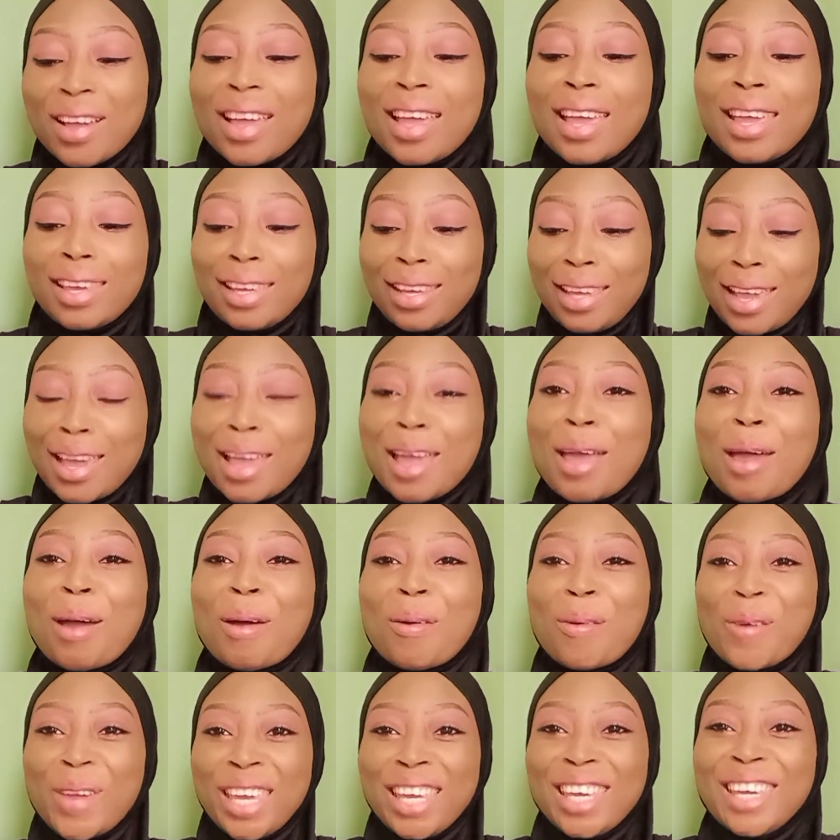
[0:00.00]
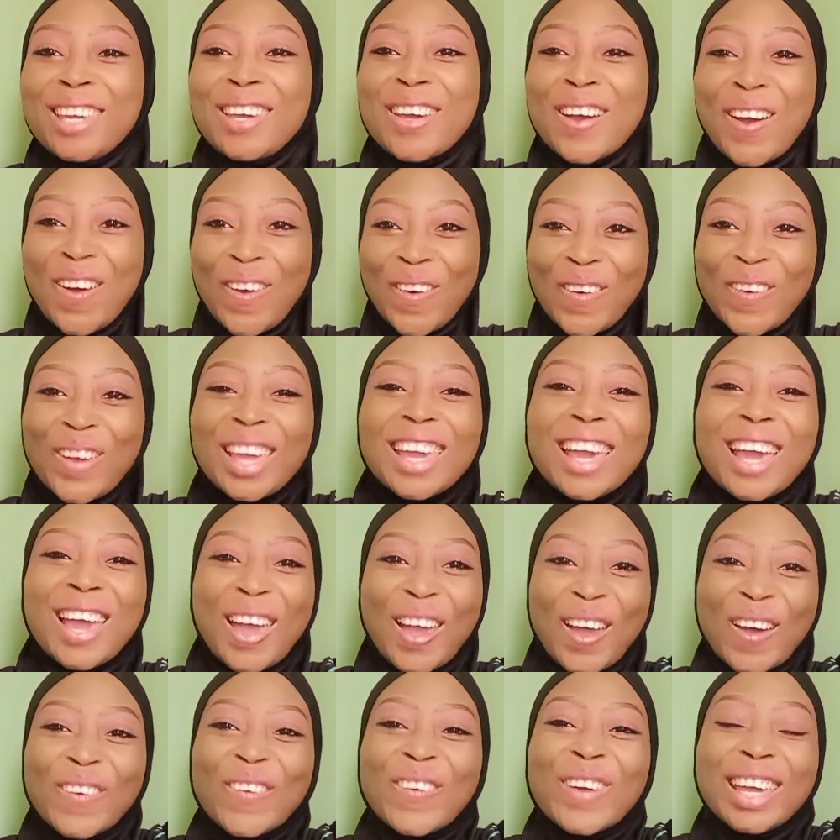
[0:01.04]
Here we go.
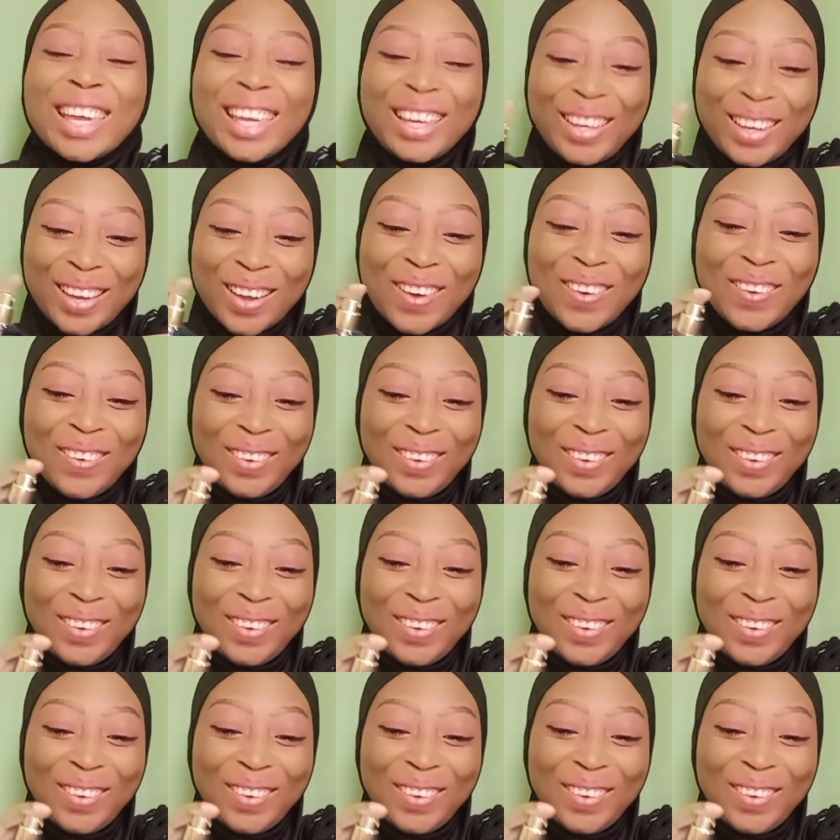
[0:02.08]
Here we go.